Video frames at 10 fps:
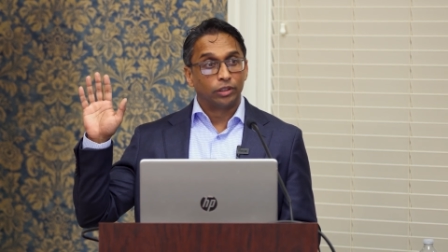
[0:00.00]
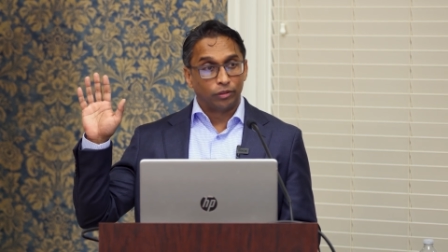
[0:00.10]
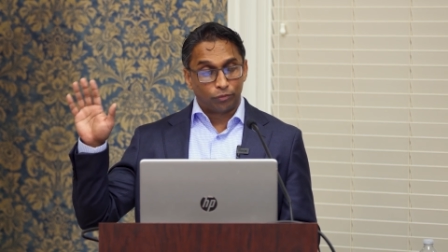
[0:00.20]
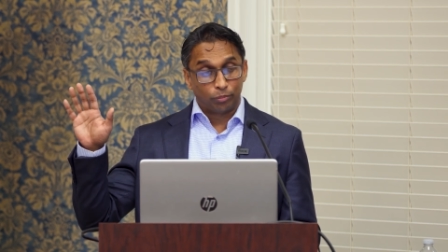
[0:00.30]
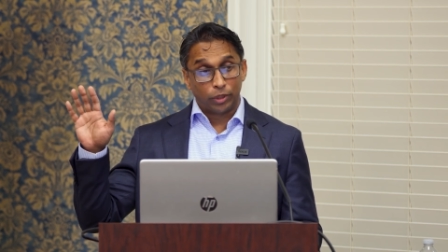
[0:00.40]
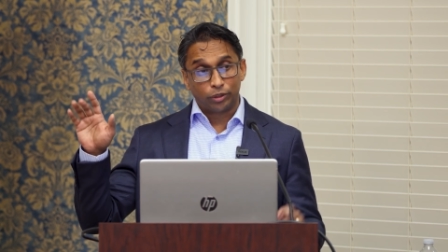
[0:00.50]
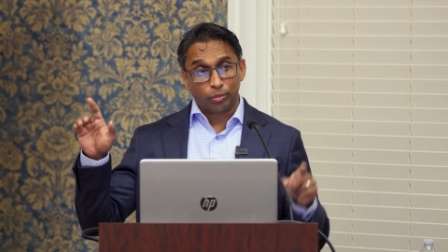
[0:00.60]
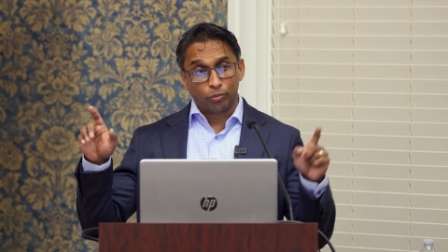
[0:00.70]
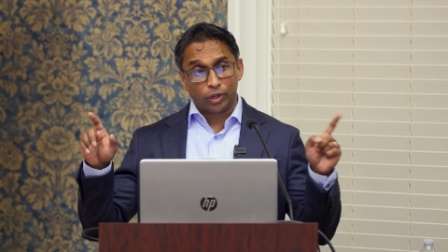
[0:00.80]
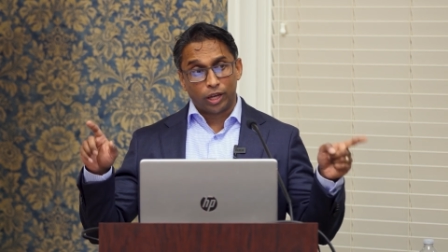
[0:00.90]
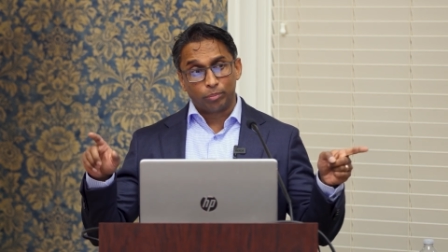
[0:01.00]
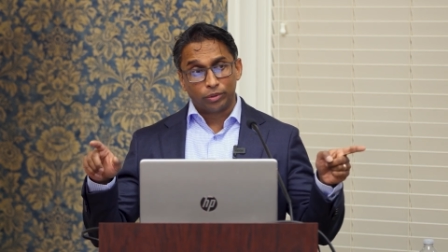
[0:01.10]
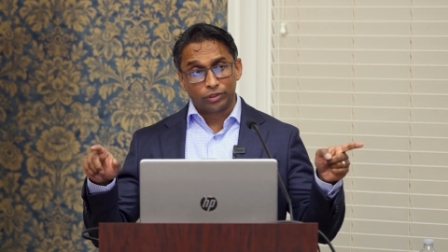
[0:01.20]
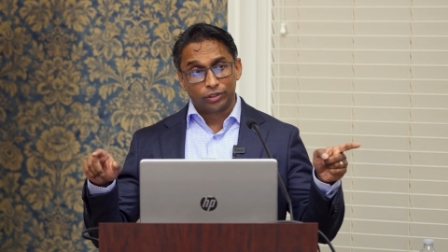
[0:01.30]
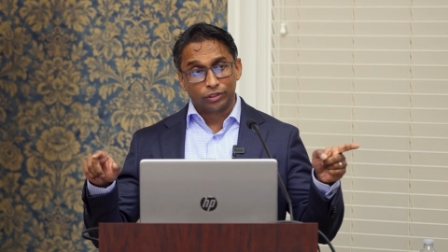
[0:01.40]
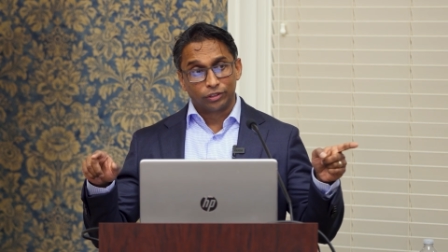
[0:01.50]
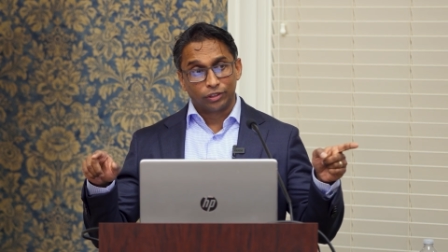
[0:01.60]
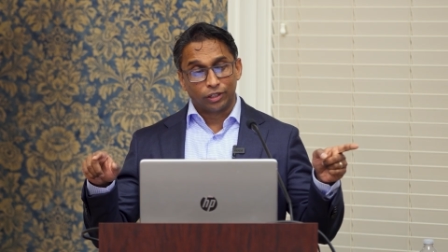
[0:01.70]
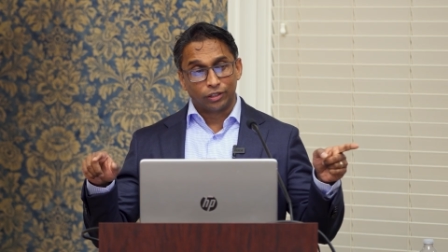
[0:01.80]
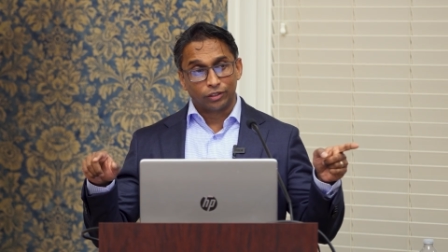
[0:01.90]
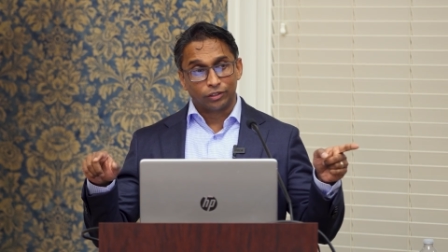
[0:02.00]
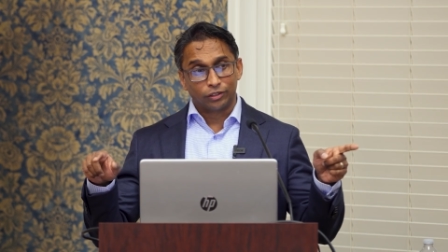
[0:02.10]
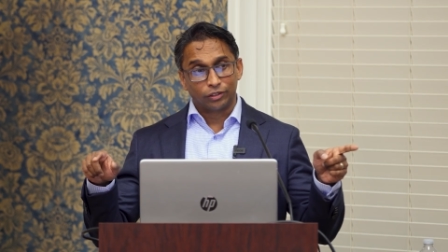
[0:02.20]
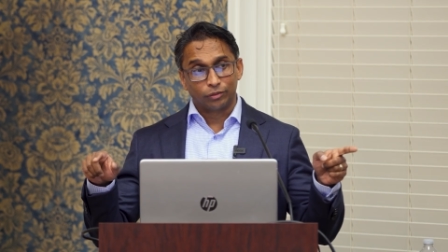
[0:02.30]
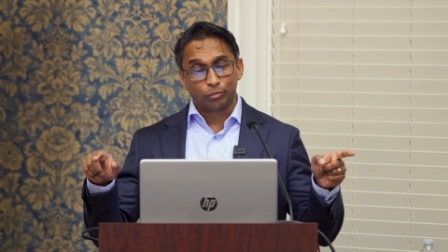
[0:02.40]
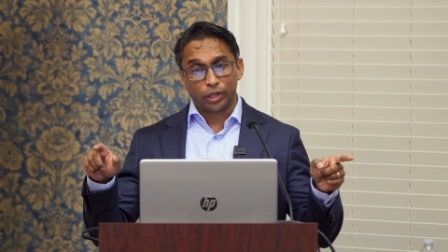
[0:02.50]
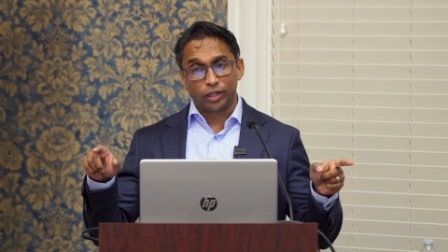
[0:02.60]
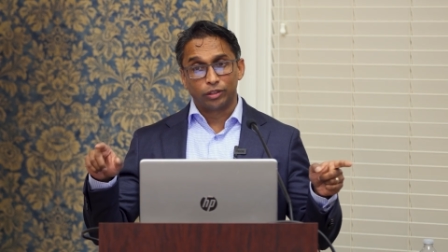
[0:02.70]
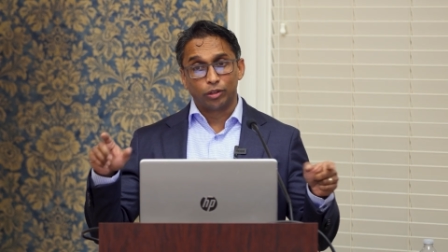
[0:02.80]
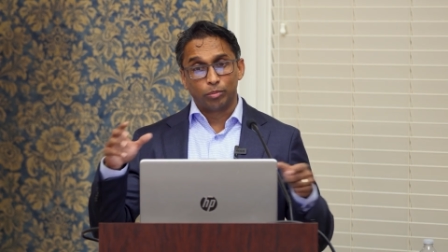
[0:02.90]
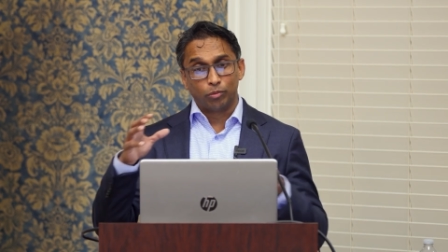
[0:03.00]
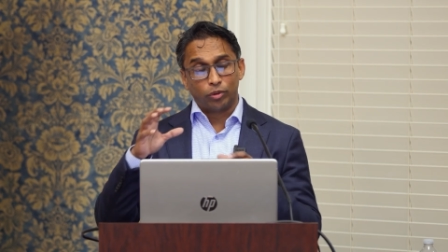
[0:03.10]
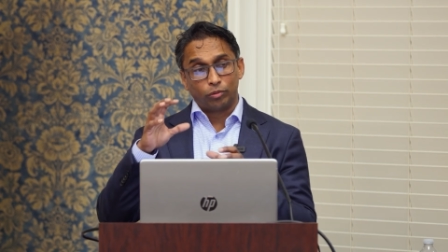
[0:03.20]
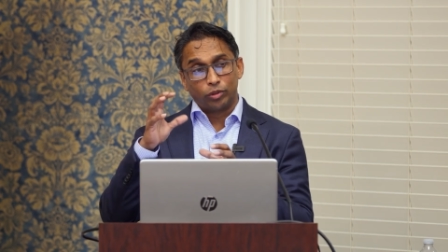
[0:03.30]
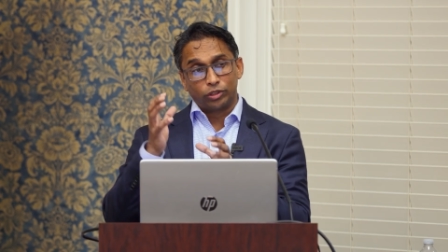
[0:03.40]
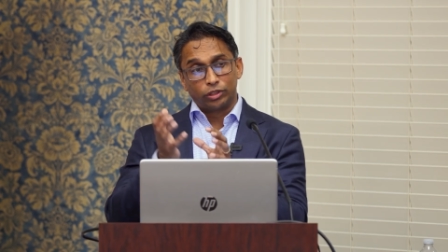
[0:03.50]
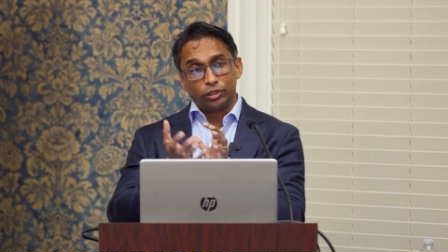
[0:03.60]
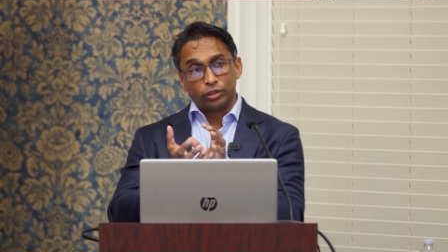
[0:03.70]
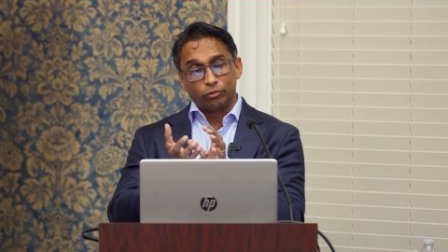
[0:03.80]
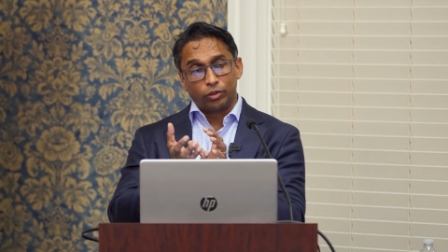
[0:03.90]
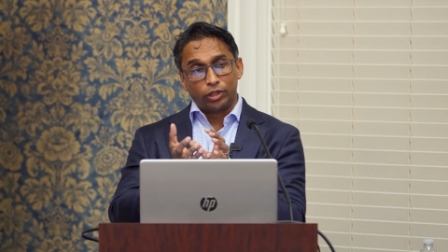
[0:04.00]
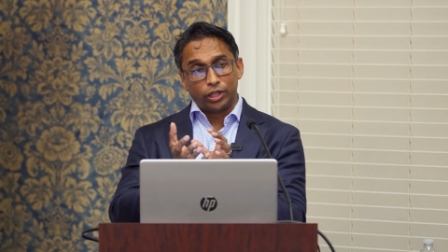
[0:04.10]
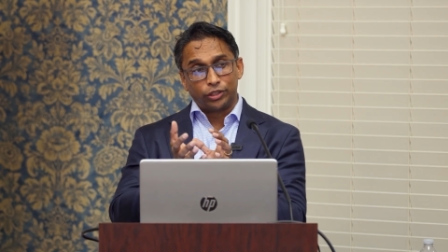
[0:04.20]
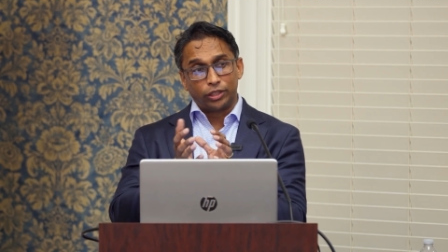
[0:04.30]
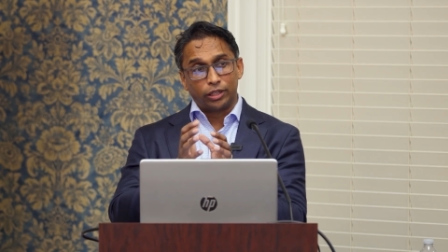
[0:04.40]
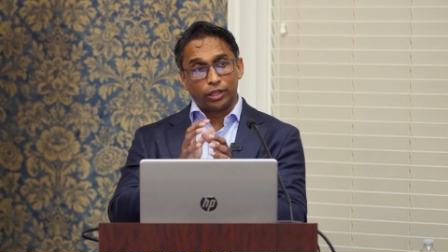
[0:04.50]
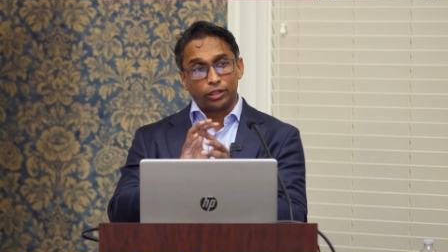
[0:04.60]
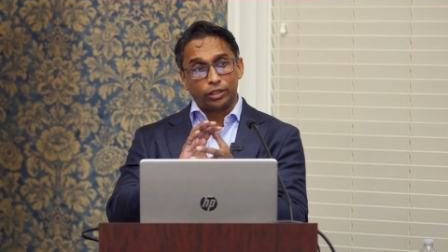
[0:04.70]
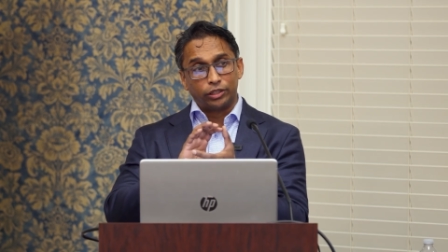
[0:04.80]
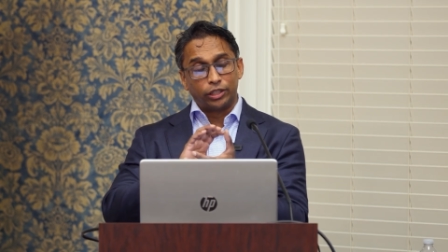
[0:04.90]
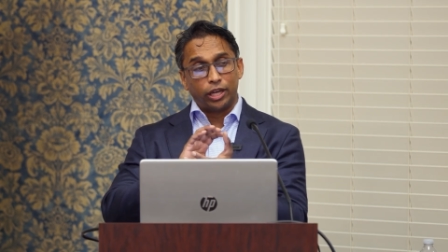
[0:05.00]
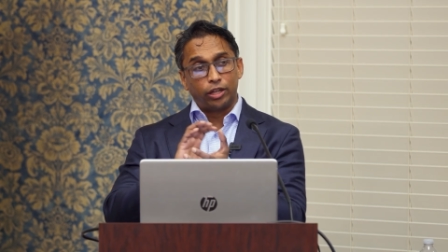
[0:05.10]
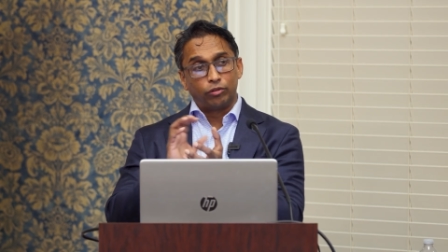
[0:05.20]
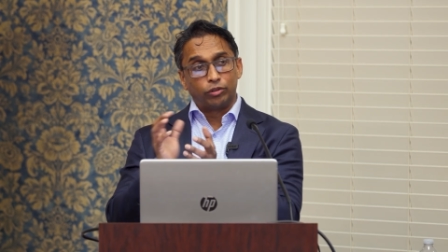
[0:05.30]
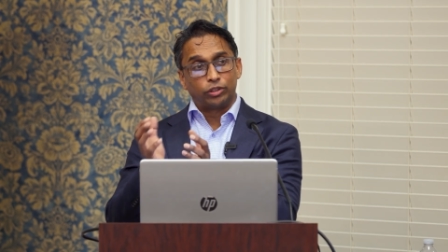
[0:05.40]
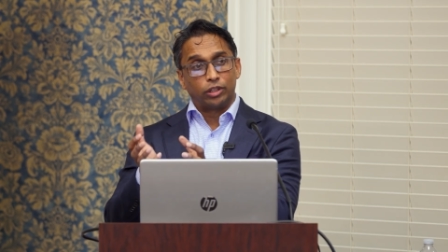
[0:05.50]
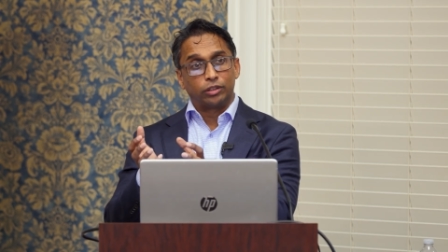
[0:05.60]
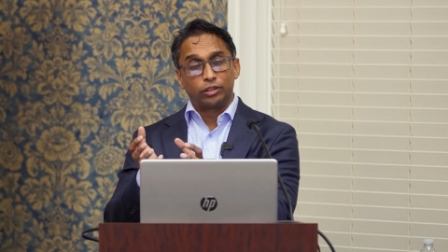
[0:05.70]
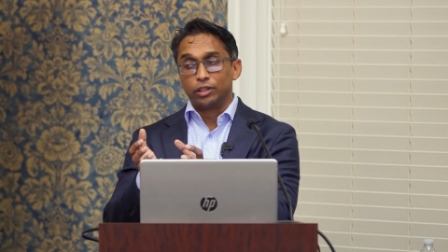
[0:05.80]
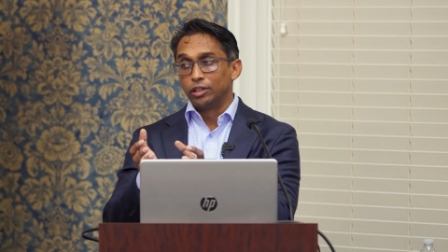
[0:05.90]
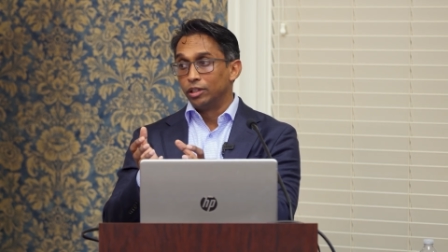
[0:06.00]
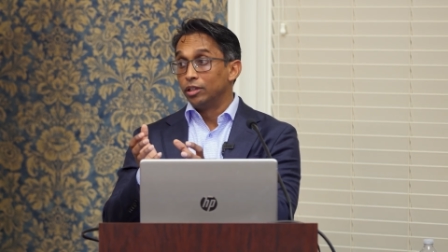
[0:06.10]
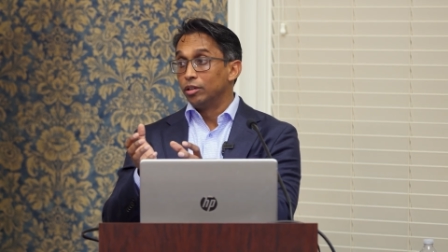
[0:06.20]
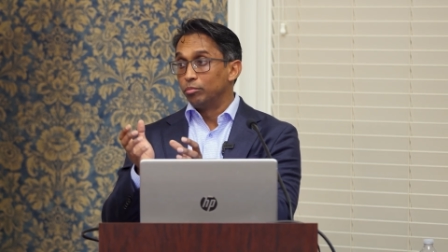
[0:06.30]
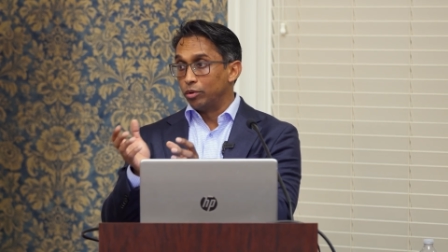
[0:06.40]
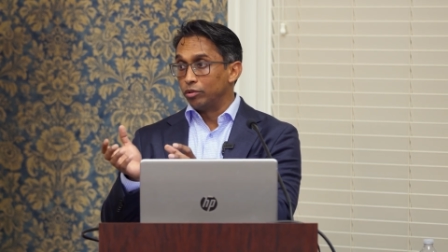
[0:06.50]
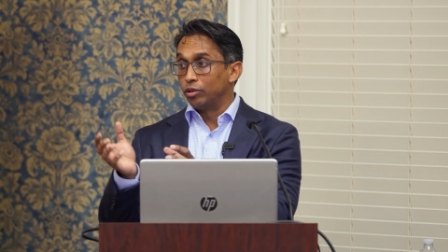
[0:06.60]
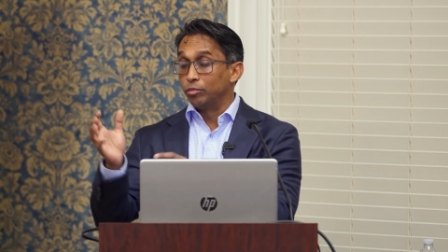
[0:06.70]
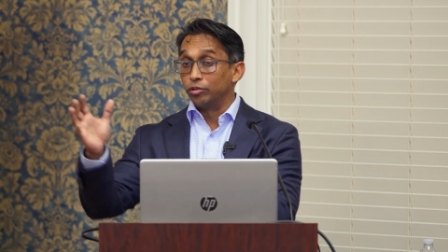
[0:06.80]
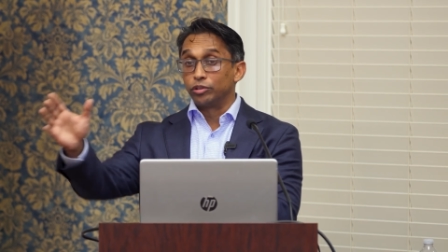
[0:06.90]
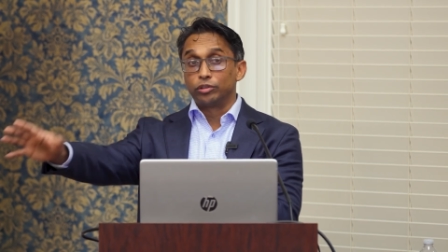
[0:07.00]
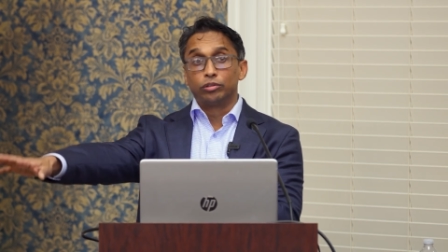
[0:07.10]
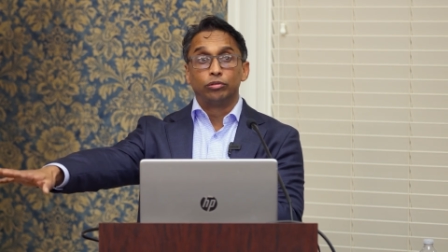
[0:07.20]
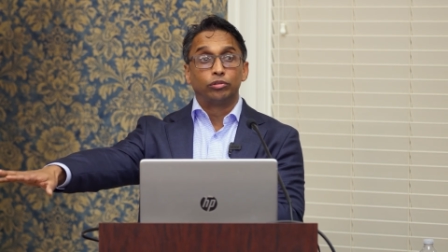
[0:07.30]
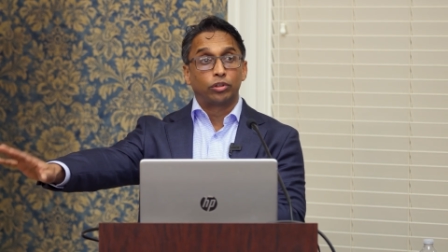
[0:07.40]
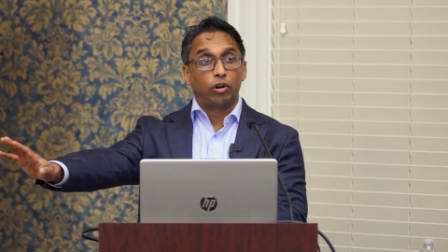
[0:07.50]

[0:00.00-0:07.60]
inflammation, but what happens? Pain. No, but what did I say is the end result? Bone on bone. So you lose